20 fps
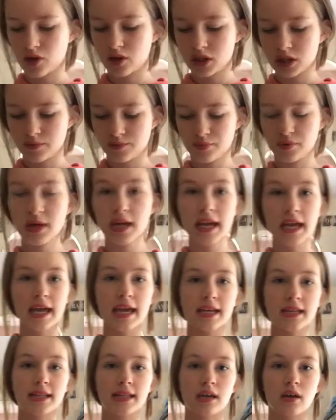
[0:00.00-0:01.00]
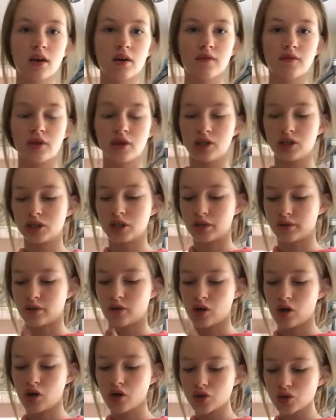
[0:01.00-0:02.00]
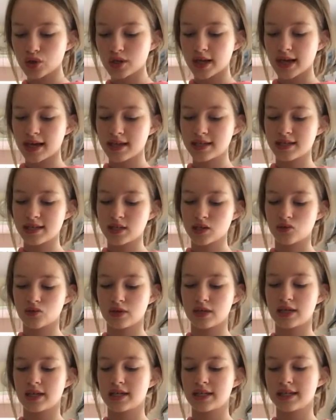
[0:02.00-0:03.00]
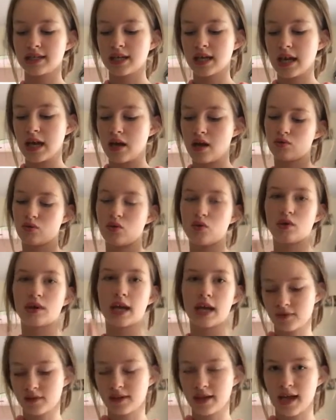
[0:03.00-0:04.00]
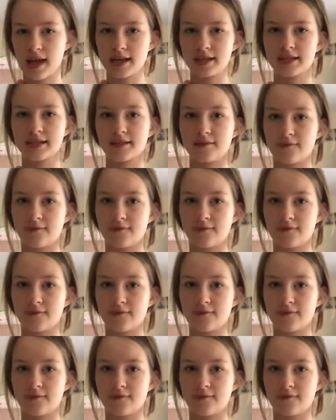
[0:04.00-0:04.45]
going to preheat the oven to 180 degrees or gas